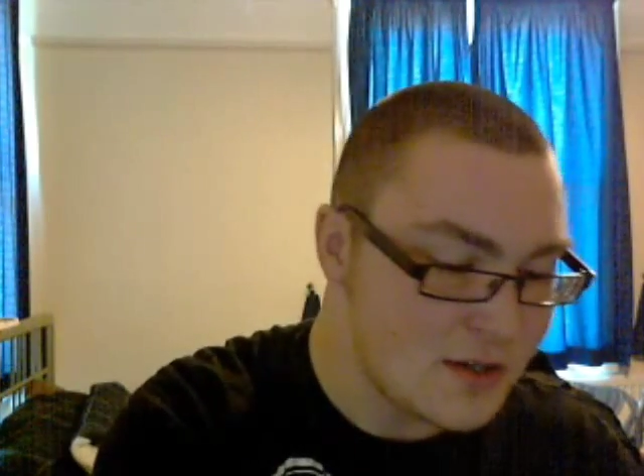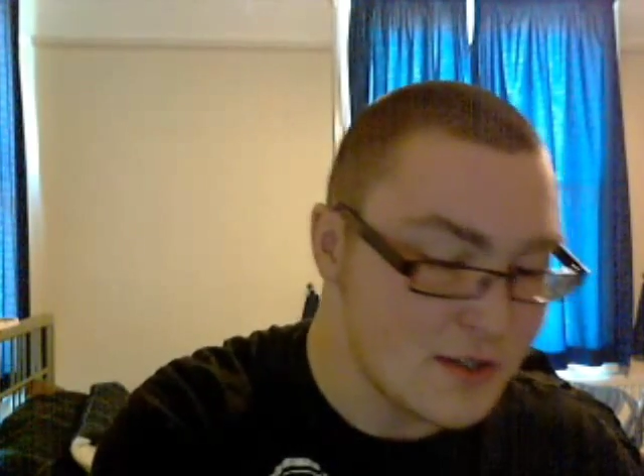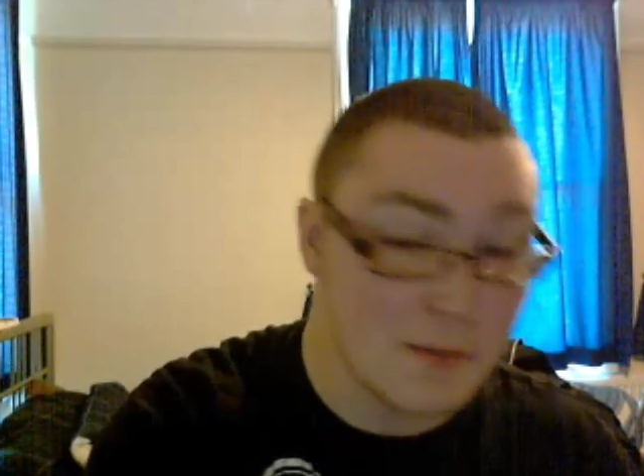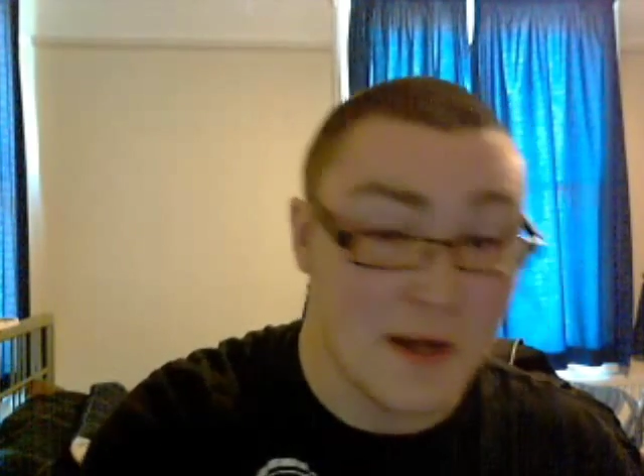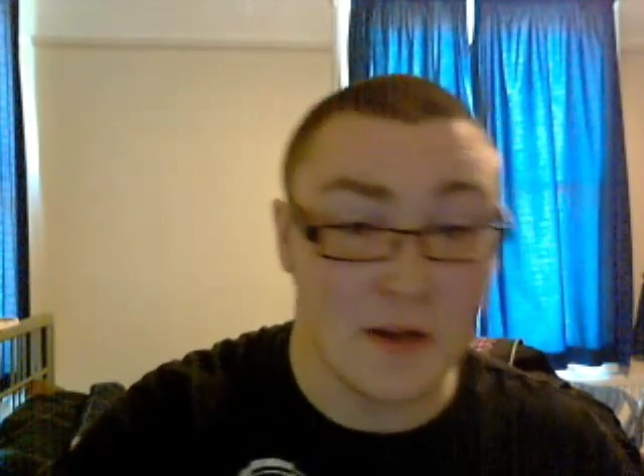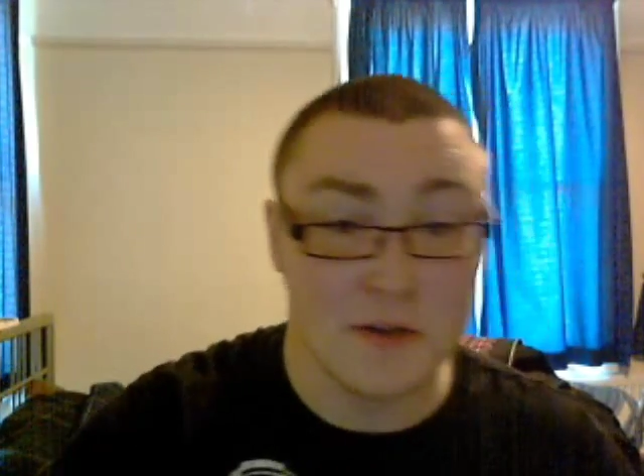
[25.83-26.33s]

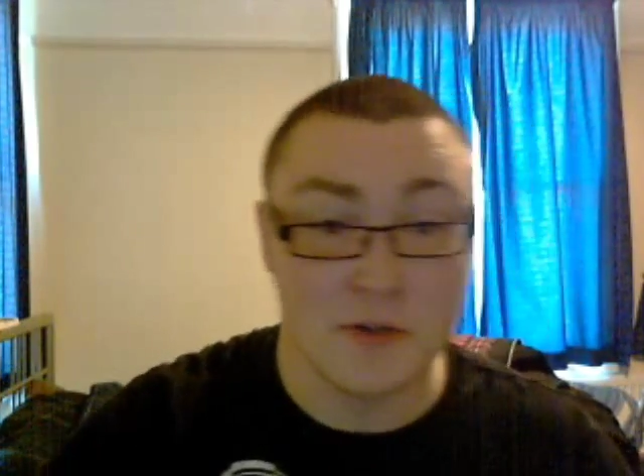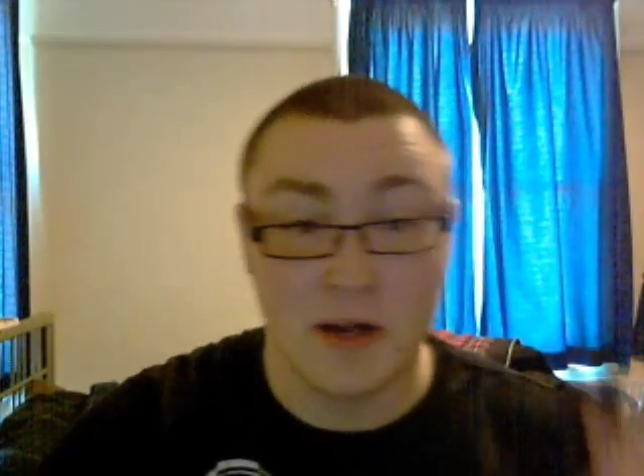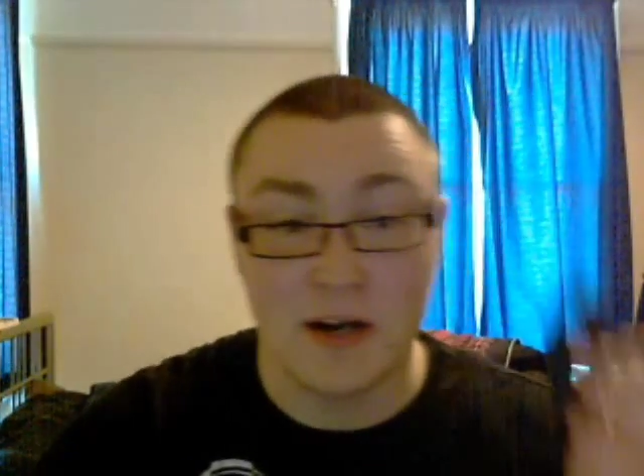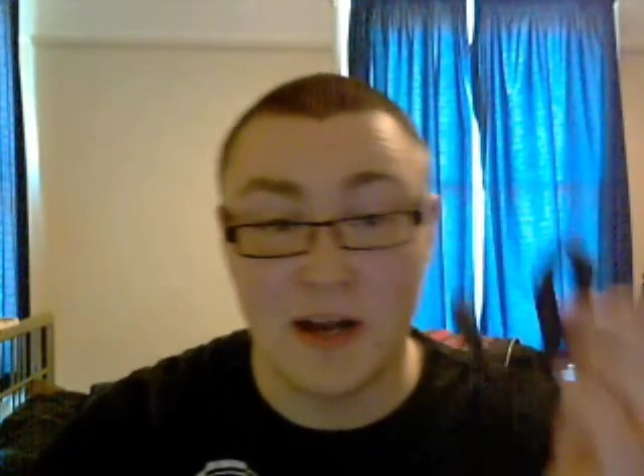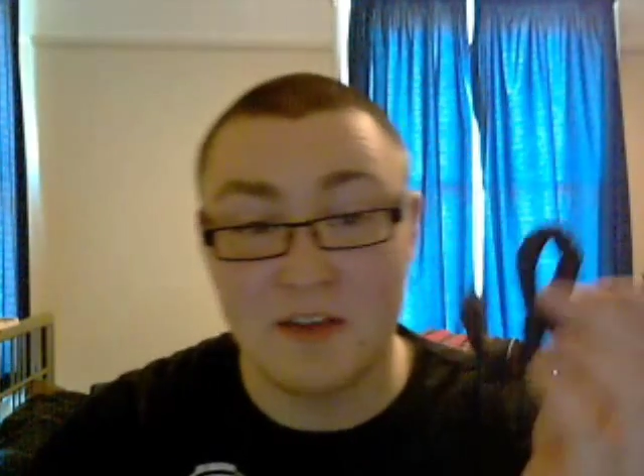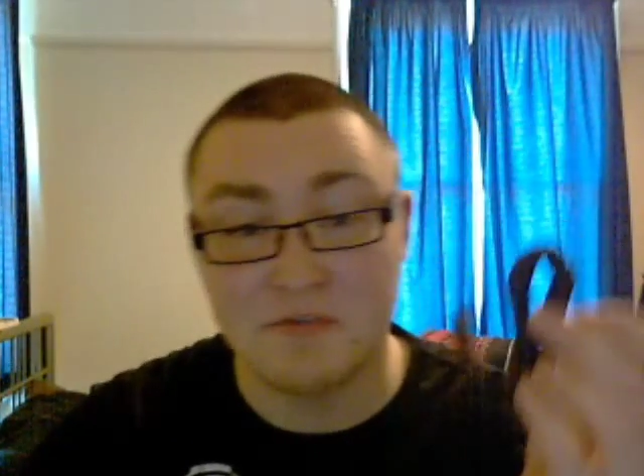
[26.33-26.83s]
tobacco to it,
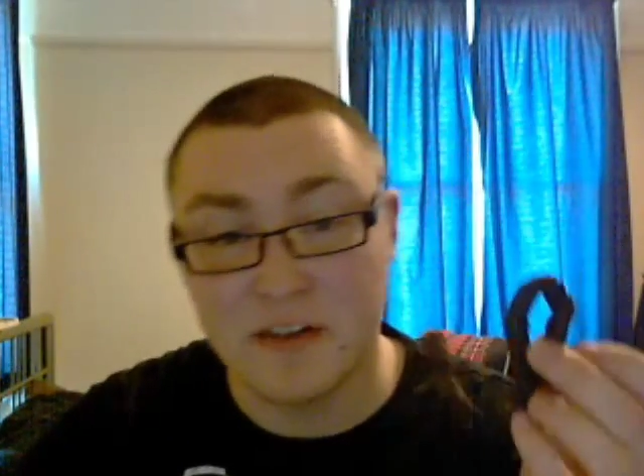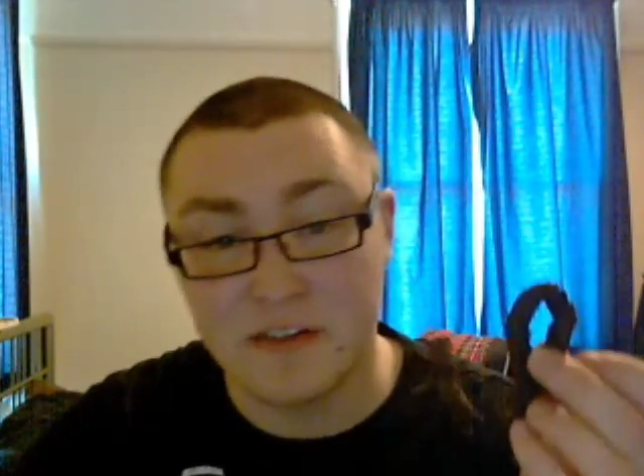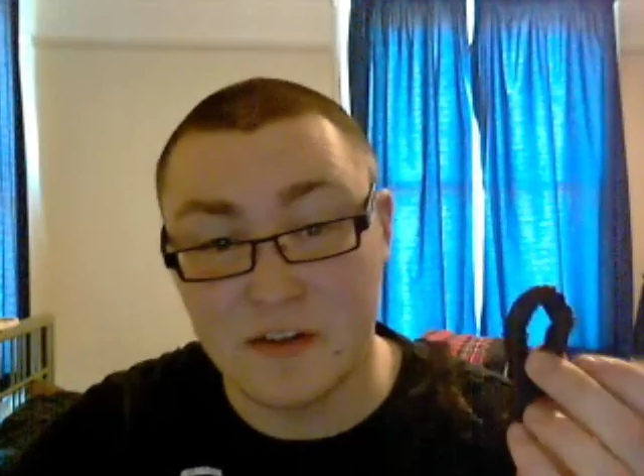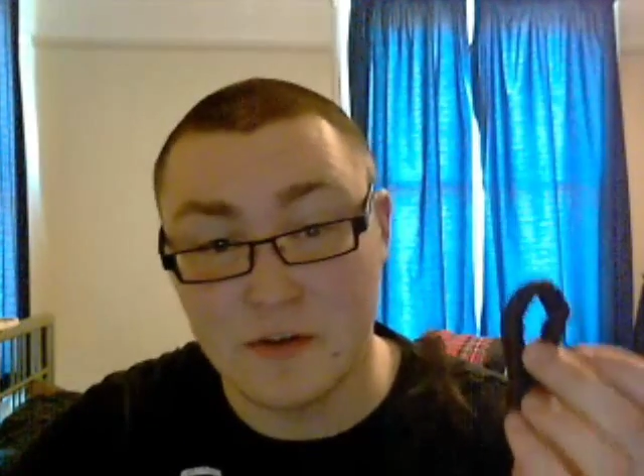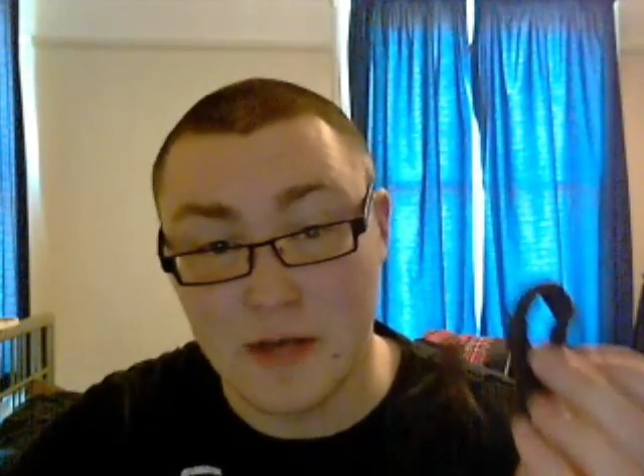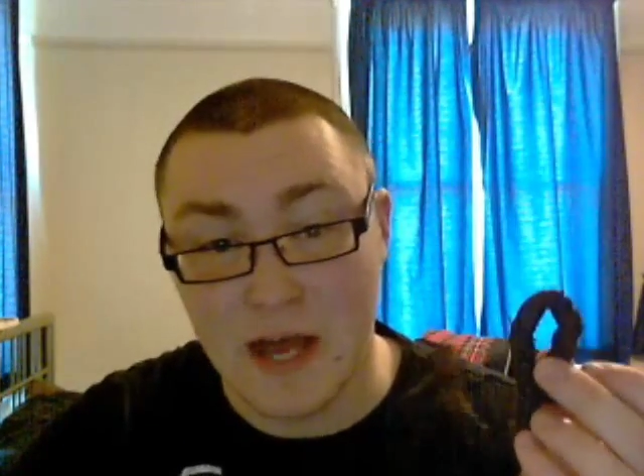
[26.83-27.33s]
and I have read
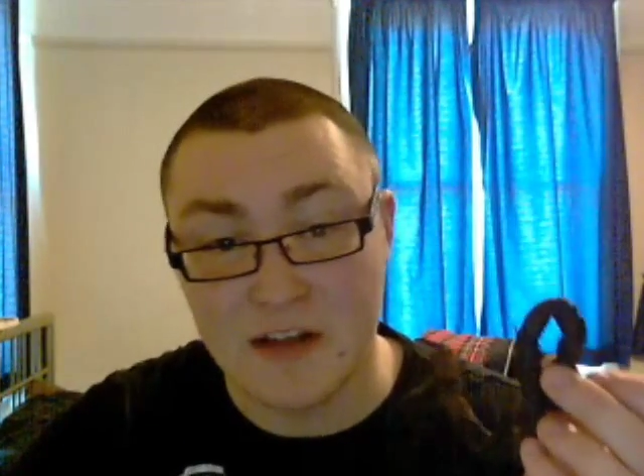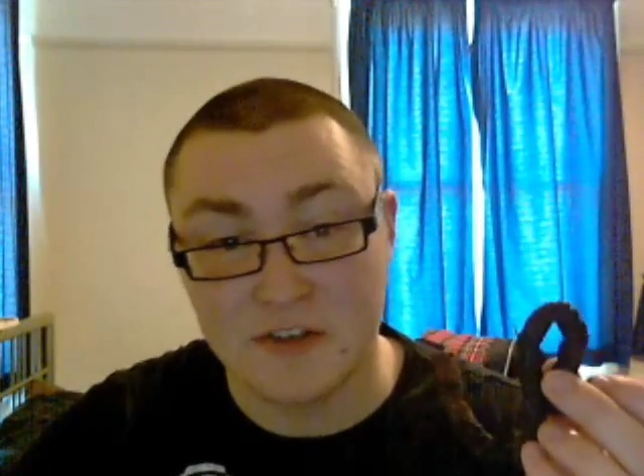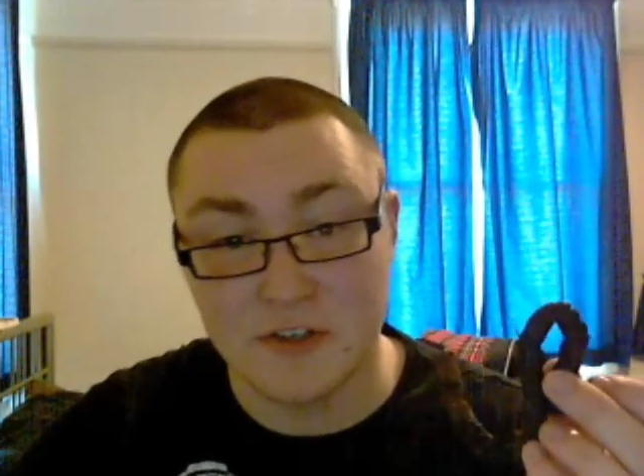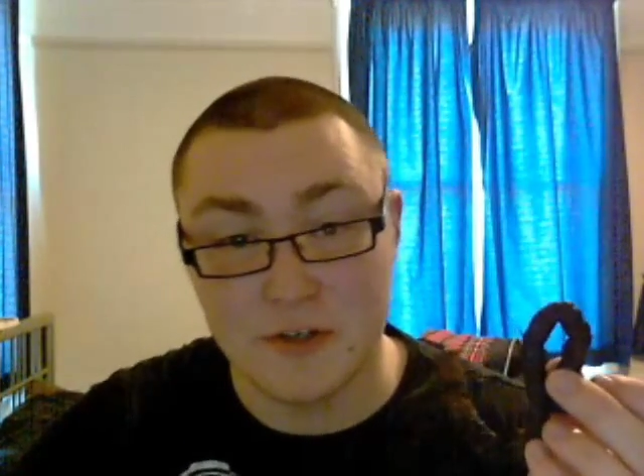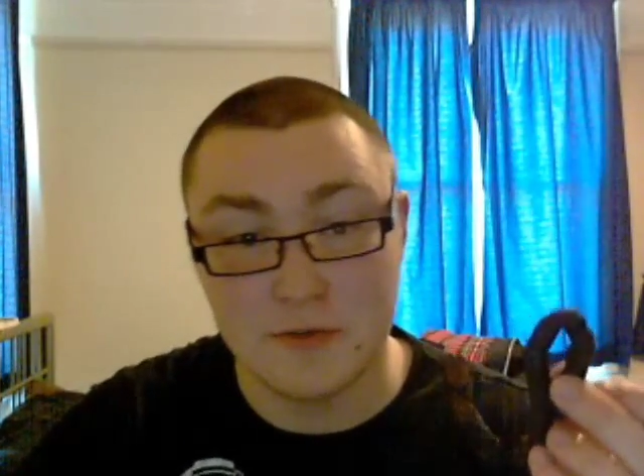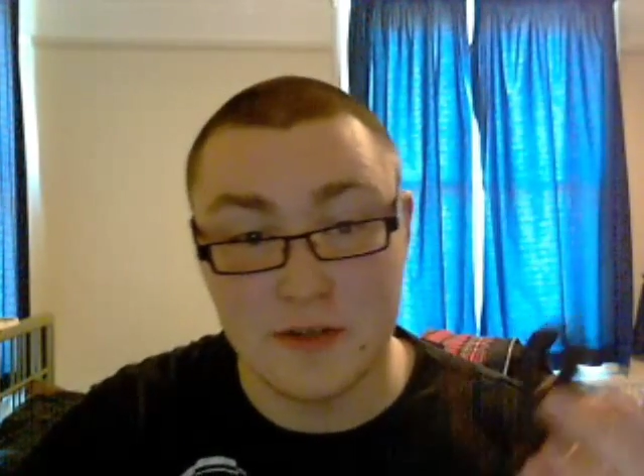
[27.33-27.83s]
that you can
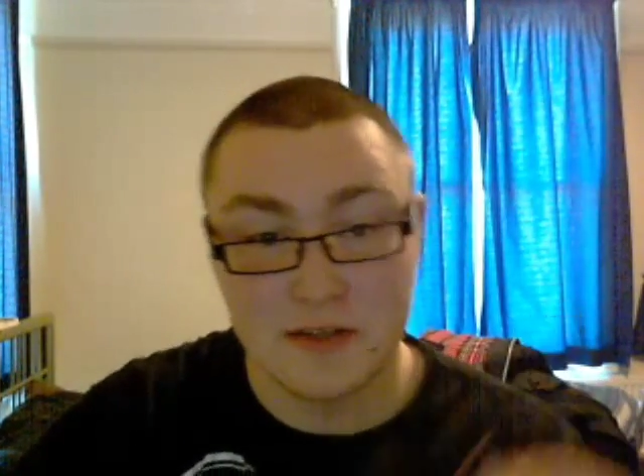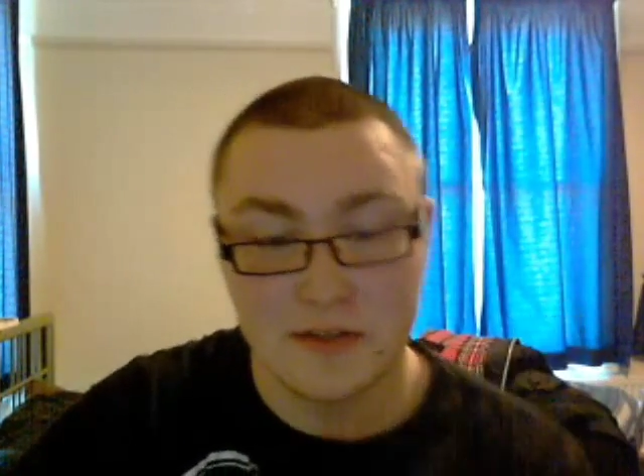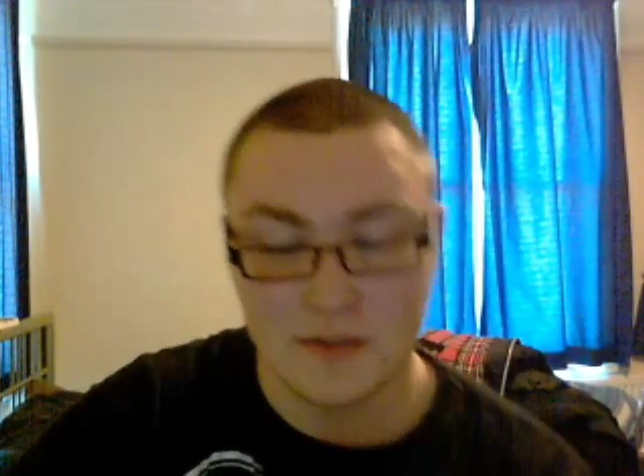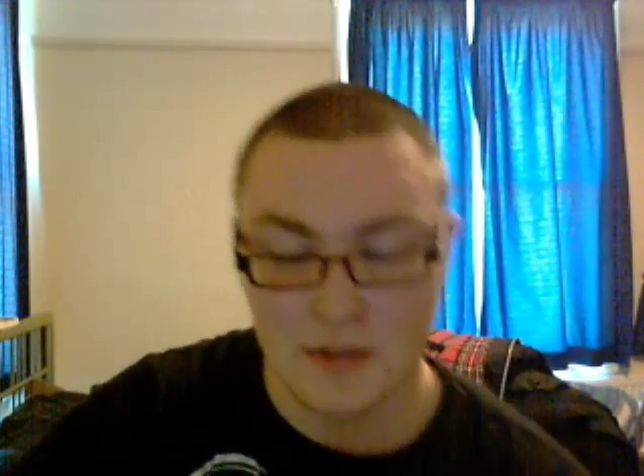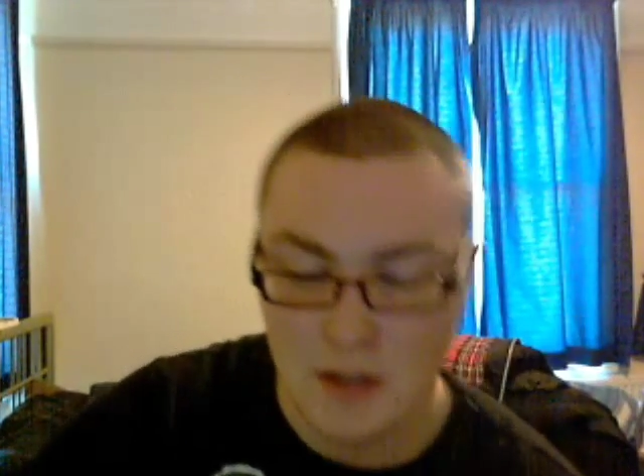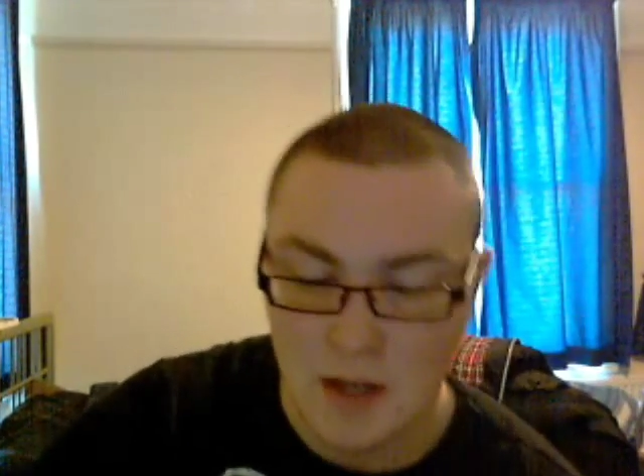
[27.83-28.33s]
chew this.